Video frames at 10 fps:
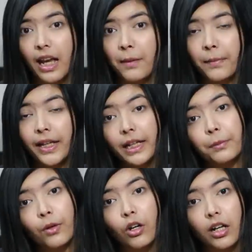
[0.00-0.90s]
and make it
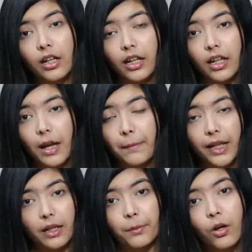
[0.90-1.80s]
more a
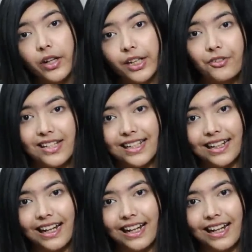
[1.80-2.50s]
bit more interesting.